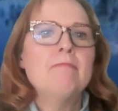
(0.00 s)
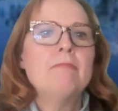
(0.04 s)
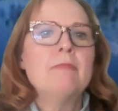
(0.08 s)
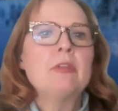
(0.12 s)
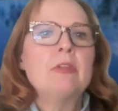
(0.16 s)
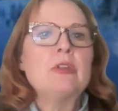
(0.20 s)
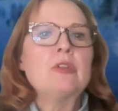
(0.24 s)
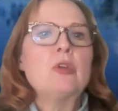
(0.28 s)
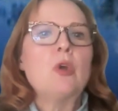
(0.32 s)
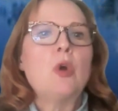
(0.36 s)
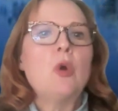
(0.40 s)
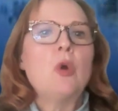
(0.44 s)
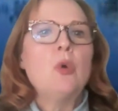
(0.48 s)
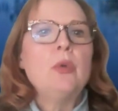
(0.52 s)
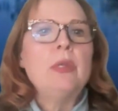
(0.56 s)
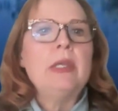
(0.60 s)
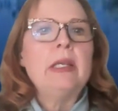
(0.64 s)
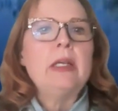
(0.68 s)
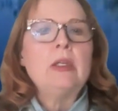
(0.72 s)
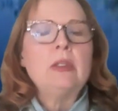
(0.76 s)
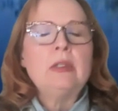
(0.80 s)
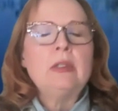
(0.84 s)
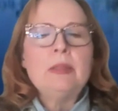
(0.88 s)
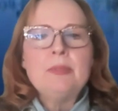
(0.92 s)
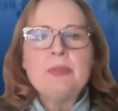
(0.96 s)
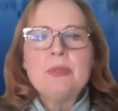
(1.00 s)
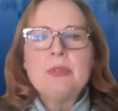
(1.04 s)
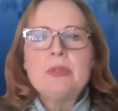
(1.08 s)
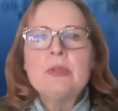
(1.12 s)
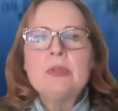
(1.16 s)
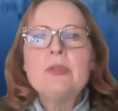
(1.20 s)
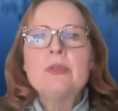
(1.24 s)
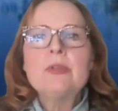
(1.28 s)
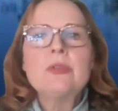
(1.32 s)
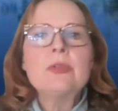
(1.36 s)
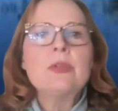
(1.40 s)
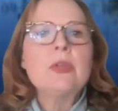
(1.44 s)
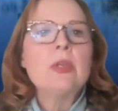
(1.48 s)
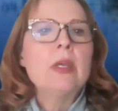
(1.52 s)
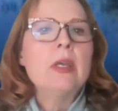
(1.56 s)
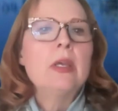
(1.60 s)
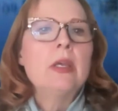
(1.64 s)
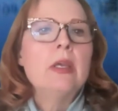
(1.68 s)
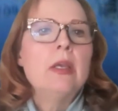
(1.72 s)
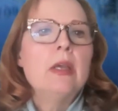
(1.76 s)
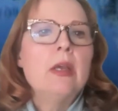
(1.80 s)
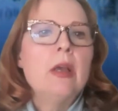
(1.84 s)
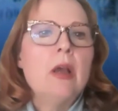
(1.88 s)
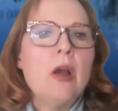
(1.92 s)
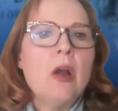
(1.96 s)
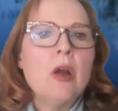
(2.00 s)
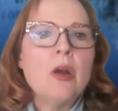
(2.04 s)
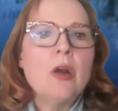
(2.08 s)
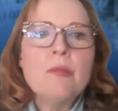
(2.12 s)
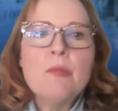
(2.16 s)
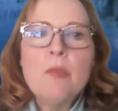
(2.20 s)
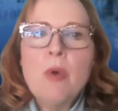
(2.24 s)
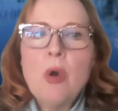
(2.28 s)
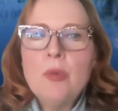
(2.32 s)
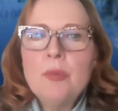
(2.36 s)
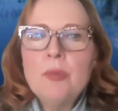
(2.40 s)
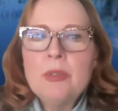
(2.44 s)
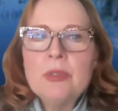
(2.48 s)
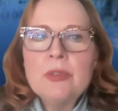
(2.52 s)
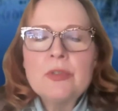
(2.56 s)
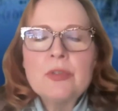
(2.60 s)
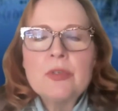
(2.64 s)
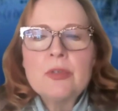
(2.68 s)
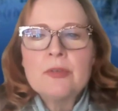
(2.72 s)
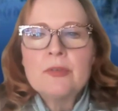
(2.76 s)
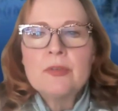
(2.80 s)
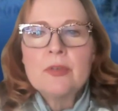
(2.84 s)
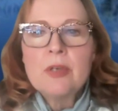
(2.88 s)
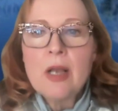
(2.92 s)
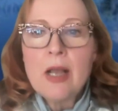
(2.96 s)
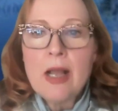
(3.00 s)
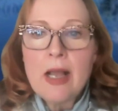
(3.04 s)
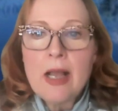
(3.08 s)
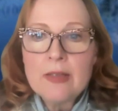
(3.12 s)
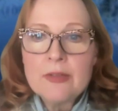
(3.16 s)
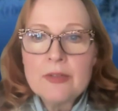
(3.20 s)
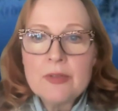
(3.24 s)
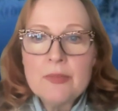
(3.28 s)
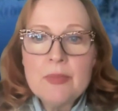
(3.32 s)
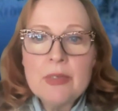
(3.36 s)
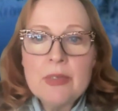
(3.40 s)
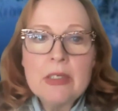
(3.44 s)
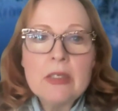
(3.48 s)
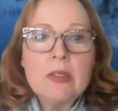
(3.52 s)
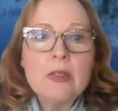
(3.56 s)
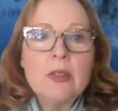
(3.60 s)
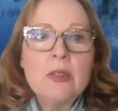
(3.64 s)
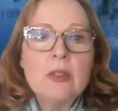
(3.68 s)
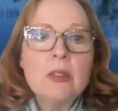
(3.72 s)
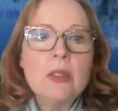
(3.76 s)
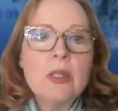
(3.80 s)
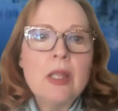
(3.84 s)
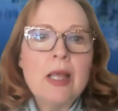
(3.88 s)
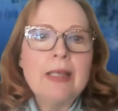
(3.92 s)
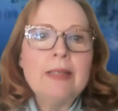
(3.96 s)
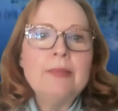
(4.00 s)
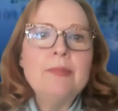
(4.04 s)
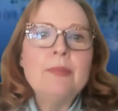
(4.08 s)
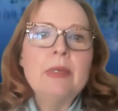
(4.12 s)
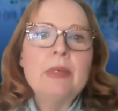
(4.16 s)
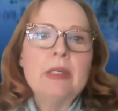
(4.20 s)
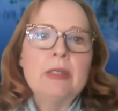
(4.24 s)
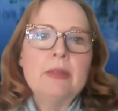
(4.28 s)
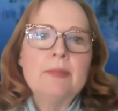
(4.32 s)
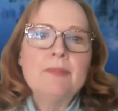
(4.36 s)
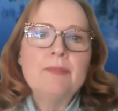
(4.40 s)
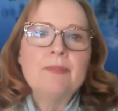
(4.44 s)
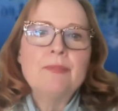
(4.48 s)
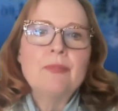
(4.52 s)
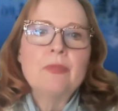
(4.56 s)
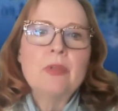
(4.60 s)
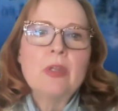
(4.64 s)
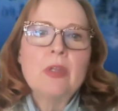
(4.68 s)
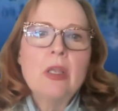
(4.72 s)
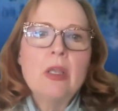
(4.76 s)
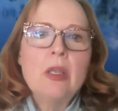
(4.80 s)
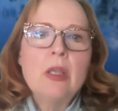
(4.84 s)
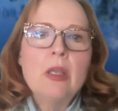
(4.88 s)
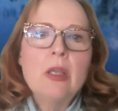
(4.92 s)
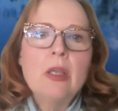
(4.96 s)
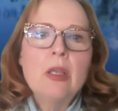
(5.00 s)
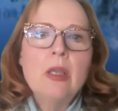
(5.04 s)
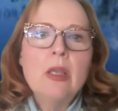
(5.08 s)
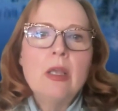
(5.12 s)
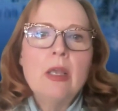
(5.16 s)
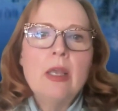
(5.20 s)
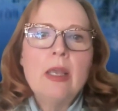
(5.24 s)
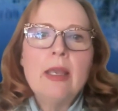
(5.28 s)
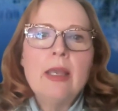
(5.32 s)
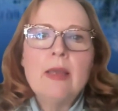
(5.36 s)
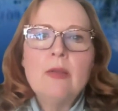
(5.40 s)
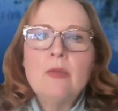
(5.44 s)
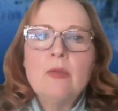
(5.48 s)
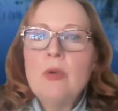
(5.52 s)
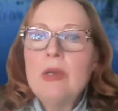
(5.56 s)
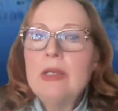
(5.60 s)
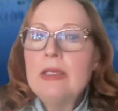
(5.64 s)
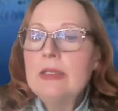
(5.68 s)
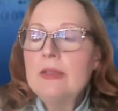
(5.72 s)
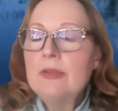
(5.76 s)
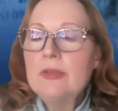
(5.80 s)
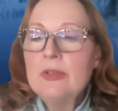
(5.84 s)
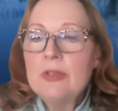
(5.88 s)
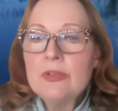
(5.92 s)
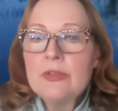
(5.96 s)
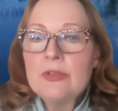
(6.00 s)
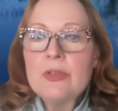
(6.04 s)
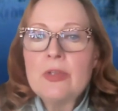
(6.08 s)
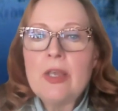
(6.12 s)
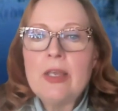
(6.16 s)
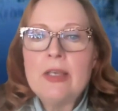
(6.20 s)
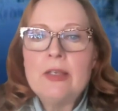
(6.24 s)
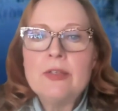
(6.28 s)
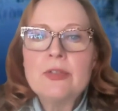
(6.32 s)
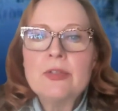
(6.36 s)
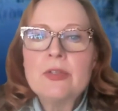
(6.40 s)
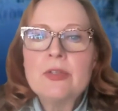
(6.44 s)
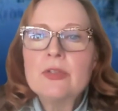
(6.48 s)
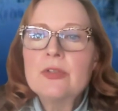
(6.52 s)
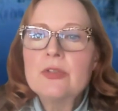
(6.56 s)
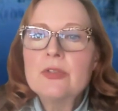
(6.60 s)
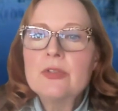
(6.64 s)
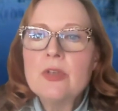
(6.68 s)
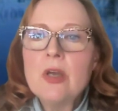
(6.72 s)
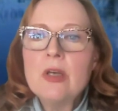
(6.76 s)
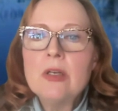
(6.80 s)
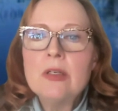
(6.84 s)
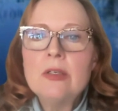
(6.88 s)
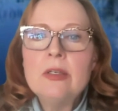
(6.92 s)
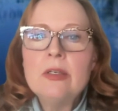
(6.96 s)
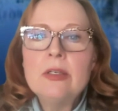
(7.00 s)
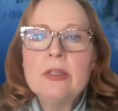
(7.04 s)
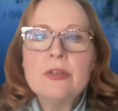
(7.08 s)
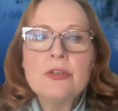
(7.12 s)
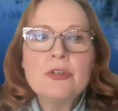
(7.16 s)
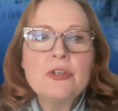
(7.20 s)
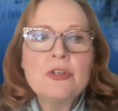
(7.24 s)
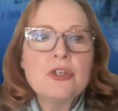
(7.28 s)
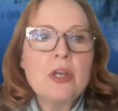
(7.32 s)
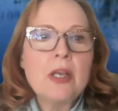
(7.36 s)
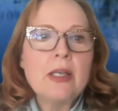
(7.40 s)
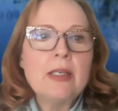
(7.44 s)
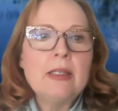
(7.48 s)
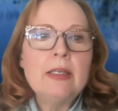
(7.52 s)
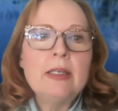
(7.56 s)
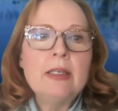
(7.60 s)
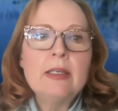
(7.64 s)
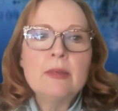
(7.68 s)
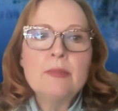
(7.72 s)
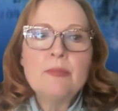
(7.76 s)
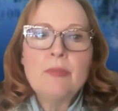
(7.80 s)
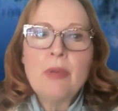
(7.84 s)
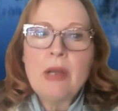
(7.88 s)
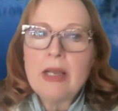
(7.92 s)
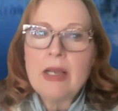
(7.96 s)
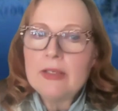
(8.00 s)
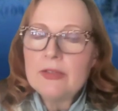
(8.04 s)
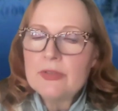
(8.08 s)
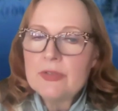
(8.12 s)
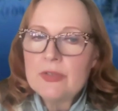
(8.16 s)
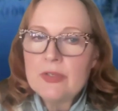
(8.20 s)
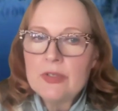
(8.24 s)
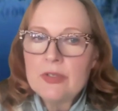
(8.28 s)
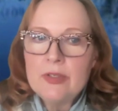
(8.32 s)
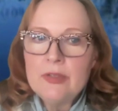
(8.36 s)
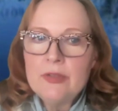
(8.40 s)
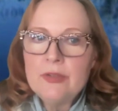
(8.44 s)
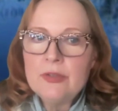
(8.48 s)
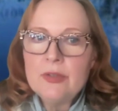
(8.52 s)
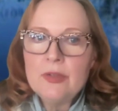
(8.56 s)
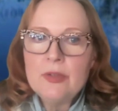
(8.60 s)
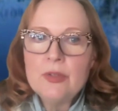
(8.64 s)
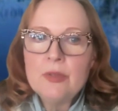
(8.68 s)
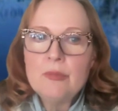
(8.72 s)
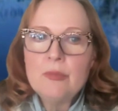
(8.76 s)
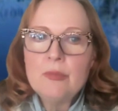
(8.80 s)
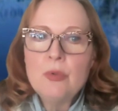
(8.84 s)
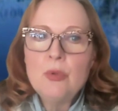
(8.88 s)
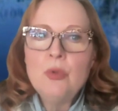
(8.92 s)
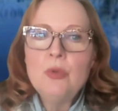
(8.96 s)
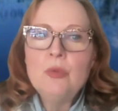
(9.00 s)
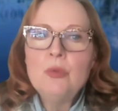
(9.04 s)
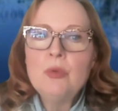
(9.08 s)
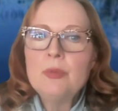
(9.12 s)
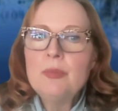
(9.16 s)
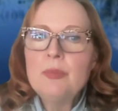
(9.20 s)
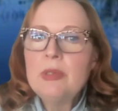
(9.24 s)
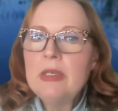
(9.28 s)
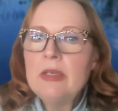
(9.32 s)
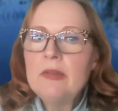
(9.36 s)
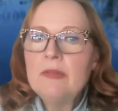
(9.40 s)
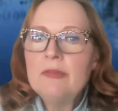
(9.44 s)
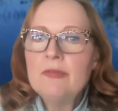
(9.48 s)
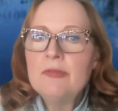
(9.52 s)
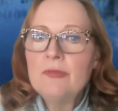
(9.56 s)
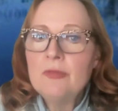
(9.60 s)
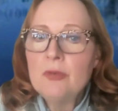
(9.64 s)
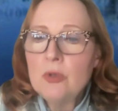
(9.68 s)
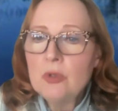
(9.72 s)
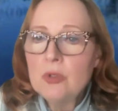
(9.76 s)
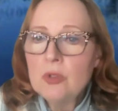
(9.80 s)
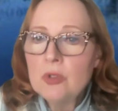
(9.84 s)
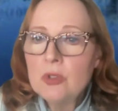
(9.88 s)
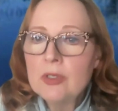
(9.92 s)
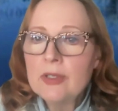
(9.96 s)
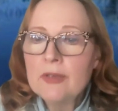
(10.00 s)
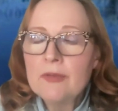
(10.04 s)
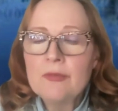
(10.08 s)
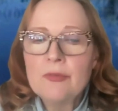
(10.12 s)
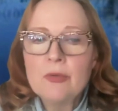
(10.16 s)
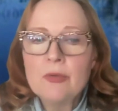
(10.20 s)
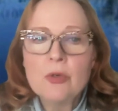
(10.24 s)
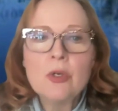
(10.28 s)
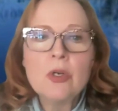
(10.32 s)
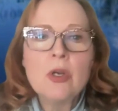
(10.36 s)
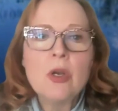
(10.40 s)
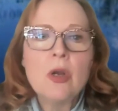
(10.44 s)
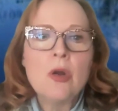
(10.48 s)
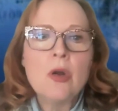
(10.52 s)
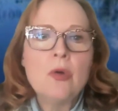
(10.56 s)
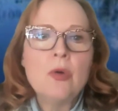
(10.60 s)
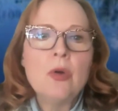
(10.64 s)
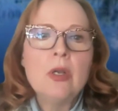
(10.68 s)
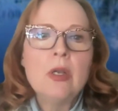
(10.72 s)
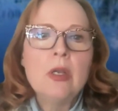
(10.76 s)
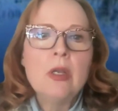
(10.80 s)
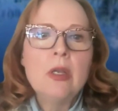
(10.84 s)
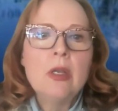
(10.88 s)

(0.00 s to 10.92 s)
So eclipses are moments of cosmic alignment. And when in this case, the sun is shining in Pisces and the moon will be full in Virgo,